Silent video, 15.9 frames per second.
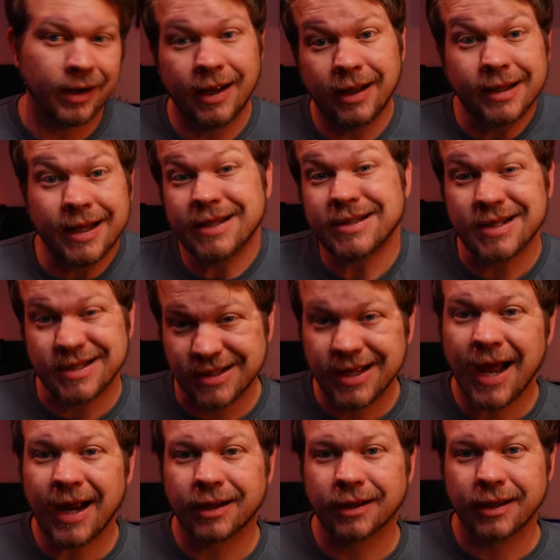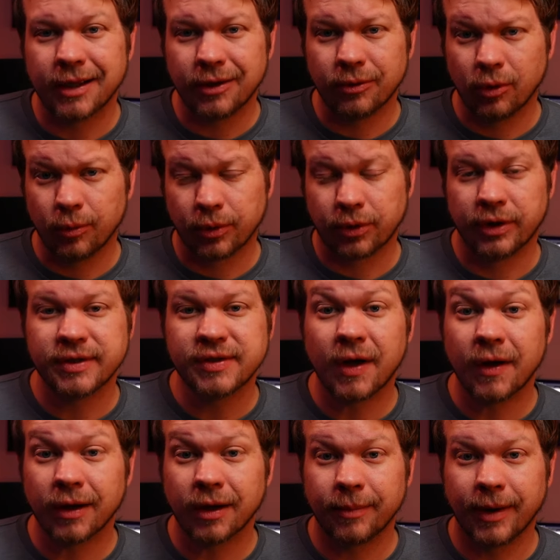and that's exactly what we're going to
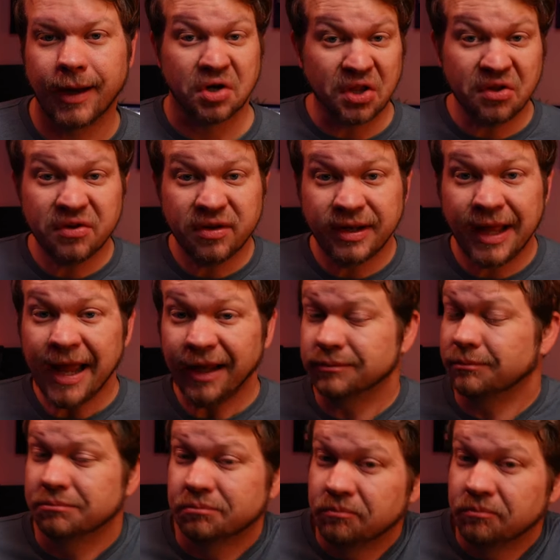talk about. But other than that,